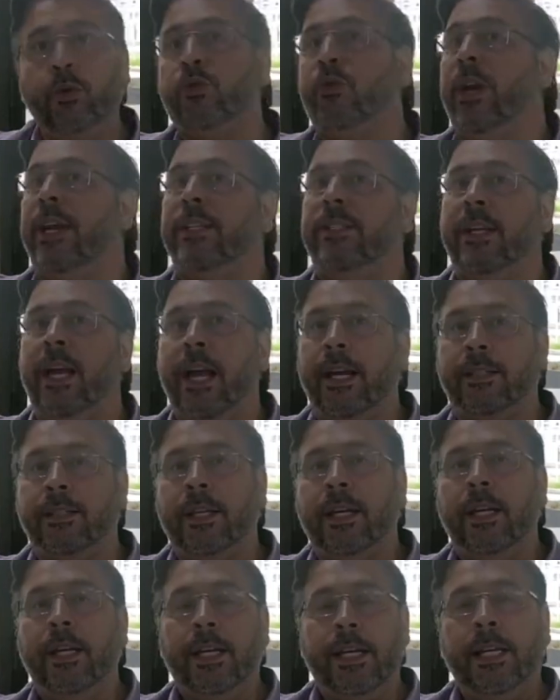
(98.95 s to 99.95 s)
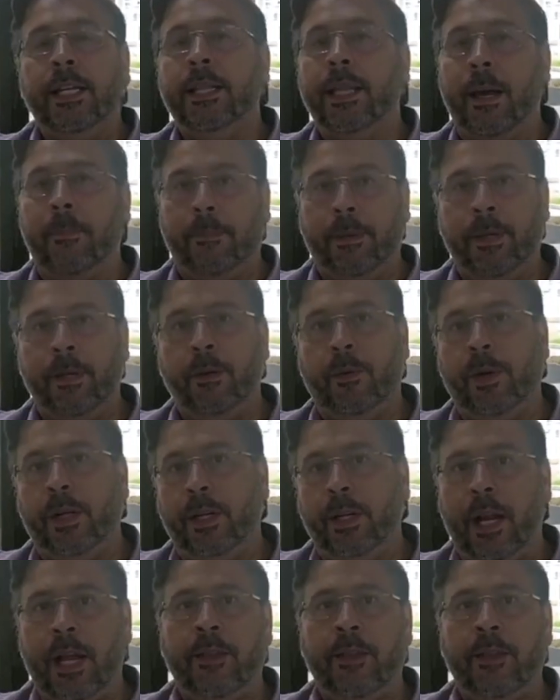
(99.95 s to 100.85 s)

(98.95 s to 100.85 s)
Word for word: transact in that period.